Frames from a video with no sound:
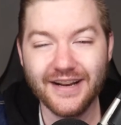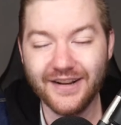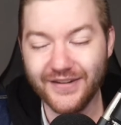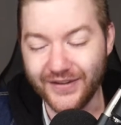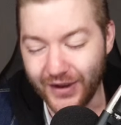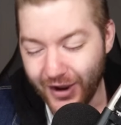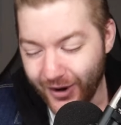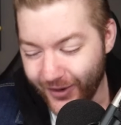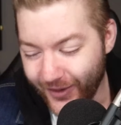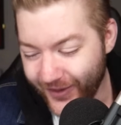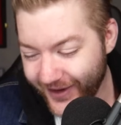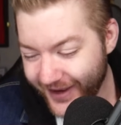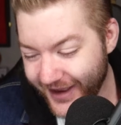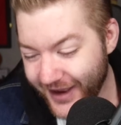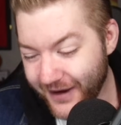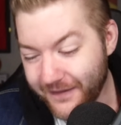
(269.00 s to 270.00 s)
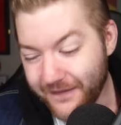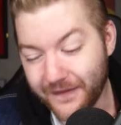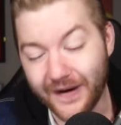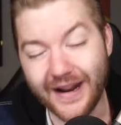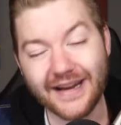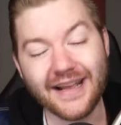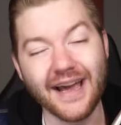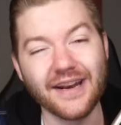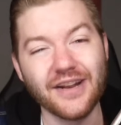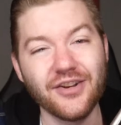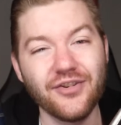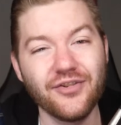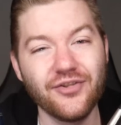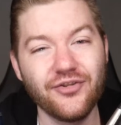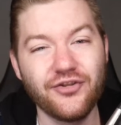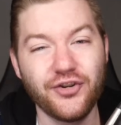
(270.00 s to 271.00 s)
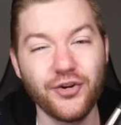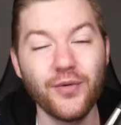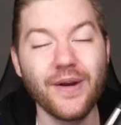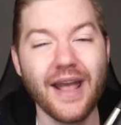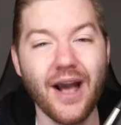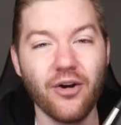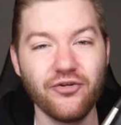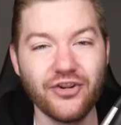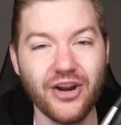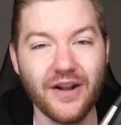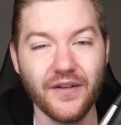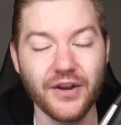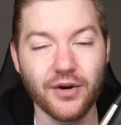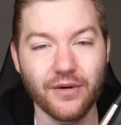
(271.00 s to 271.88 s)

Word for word: So Fred kind of chewing out Jalen